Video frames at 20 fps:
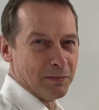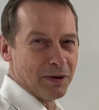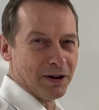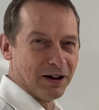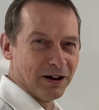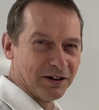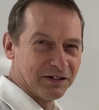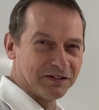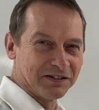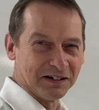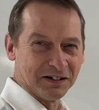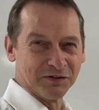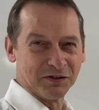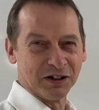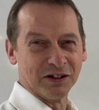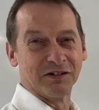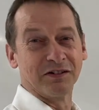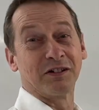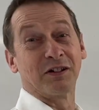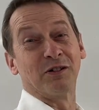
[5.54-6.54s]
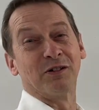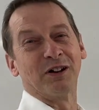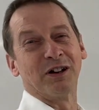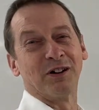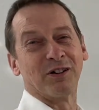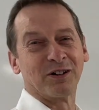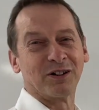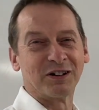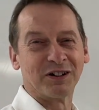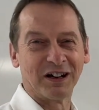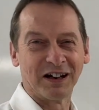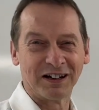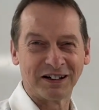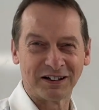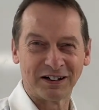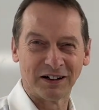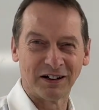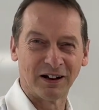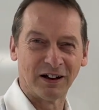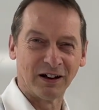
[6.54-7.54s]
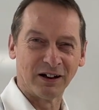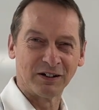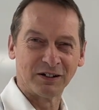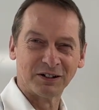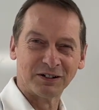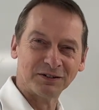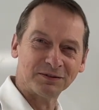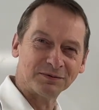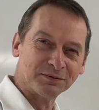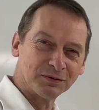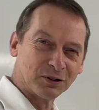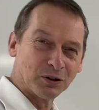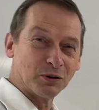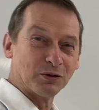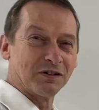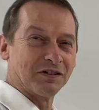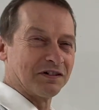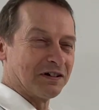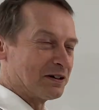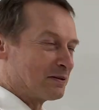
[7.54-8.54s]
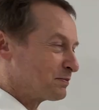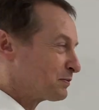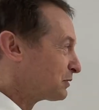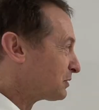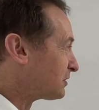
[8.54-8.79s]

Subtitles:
a safety and security architect at Codasip,